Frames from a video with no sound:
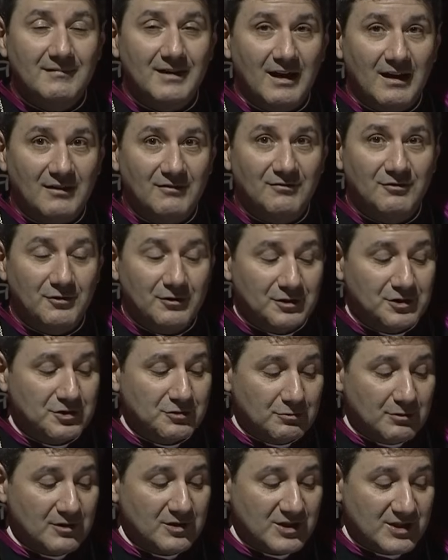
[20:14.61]
a
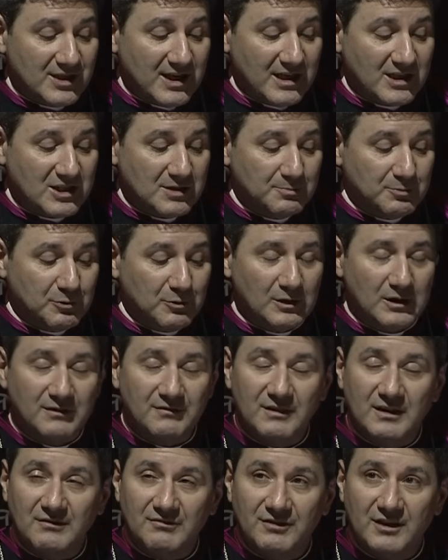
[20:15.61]
virtual cesspool
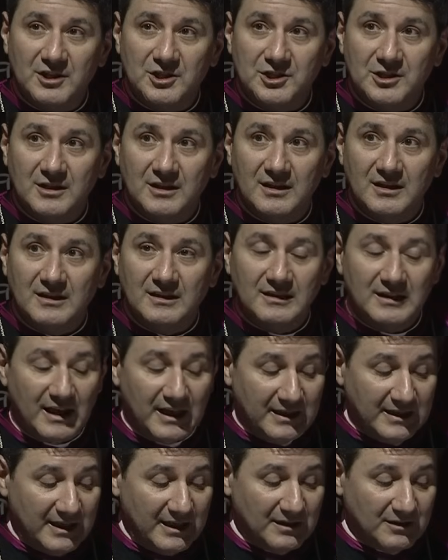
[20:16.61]
of division
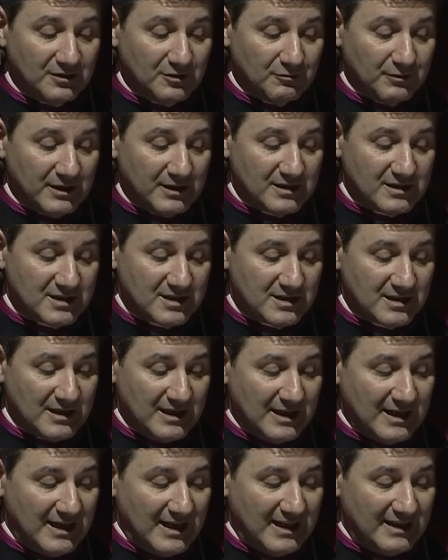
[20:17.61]
and ignorance,
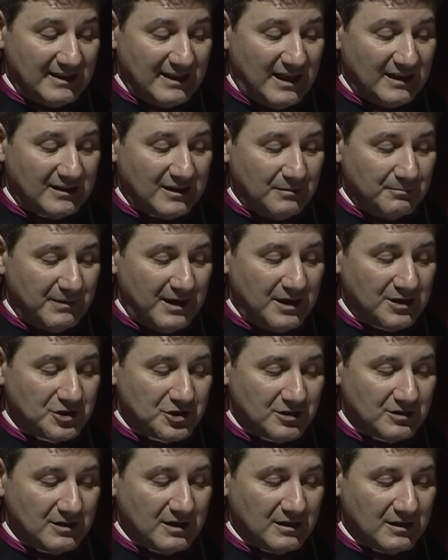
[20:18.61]
not to
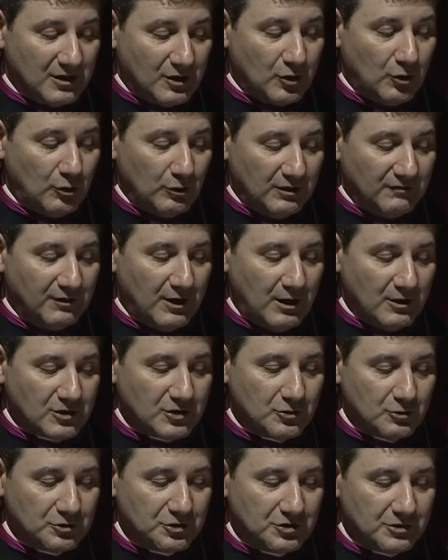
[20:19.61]
mention that the goal of all
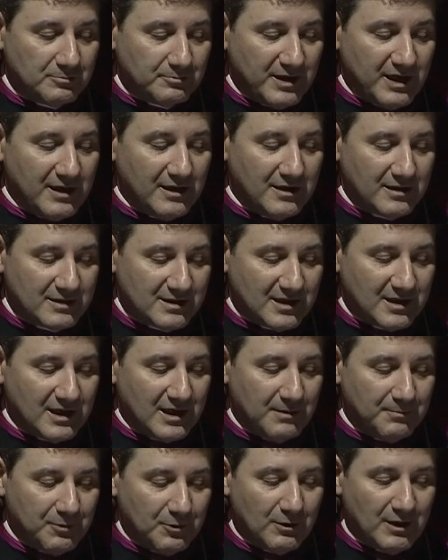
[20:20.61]
social media is to
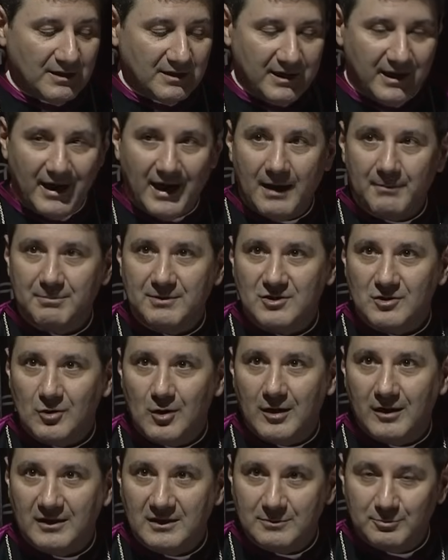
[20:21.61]
keep you on the app as
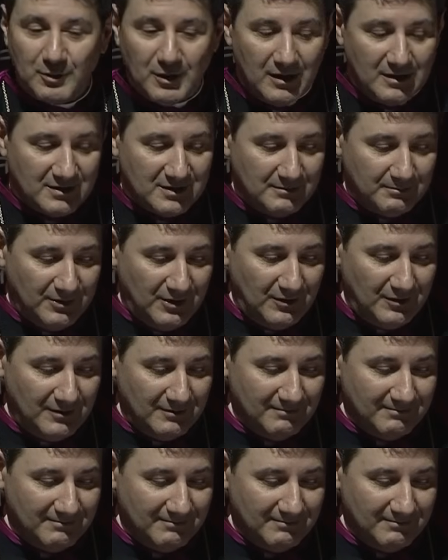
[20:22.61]
long as possible.